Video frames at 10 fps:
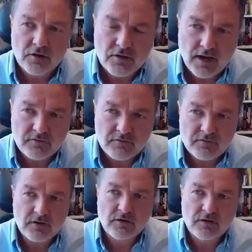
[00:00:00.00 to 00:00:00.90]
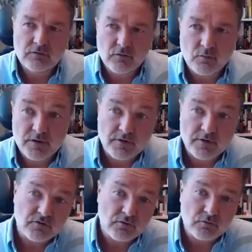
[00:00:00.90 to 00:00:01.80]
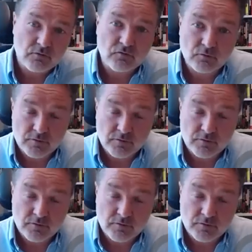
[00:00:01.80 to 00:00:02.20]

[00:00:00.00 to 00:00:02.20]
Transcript: that, we were used